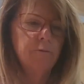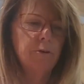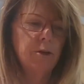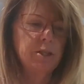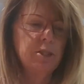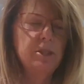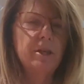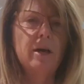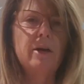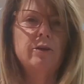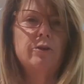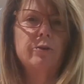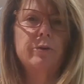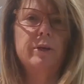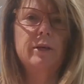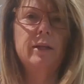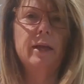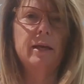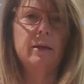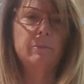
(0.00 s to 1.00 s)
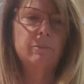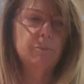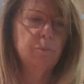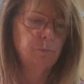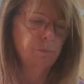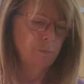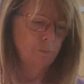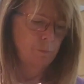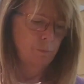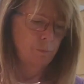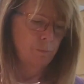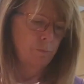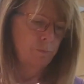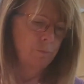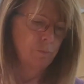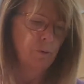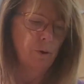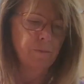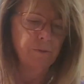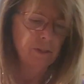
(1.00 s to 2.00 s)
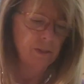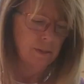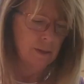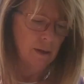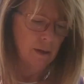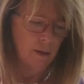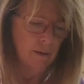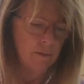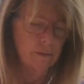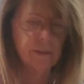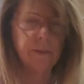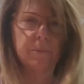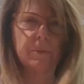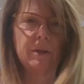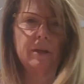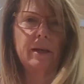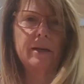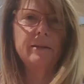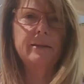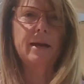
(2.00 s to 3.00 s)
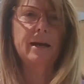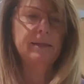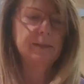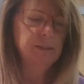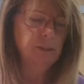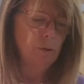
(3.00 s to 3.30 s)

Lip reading: French country, like Provençal, something like that.